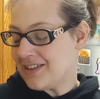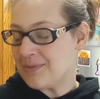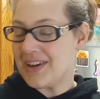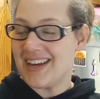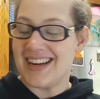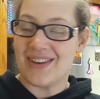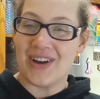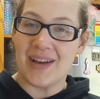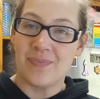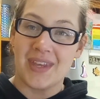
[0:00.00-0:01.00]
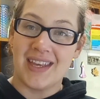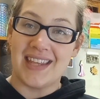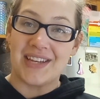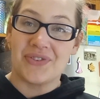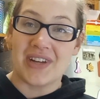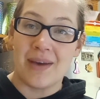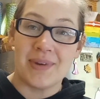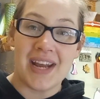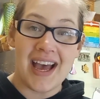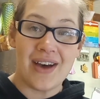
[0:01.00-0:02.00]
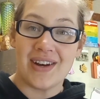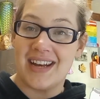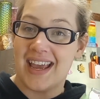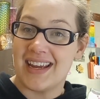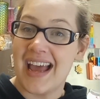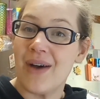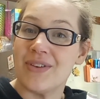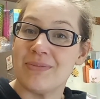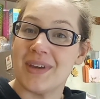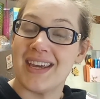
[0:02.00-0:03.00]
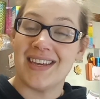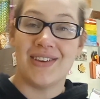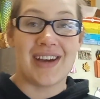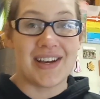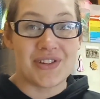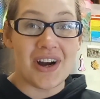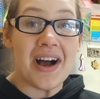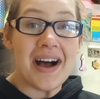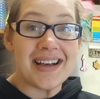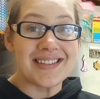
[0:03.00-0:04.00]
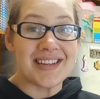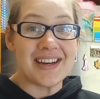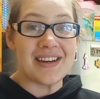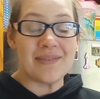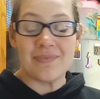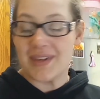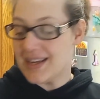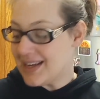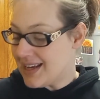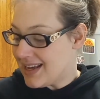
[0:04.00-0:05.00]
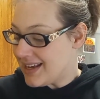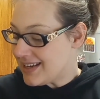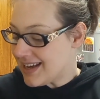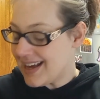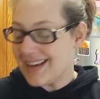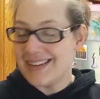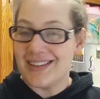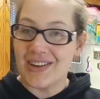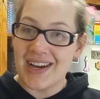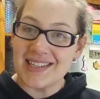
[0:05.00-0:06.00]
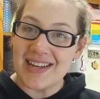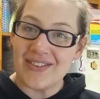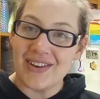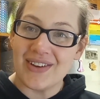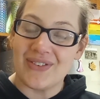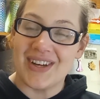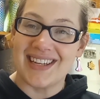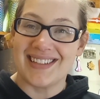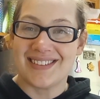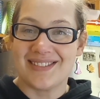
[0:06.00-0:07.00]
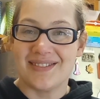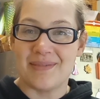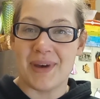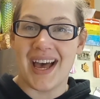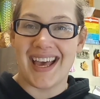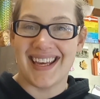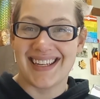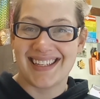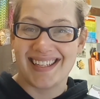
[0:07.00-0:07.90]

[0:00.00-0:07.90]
But anyway, thanks for coming out and hanging out with me. You guys are awesome. And yeah, you guys have a good one. Bye.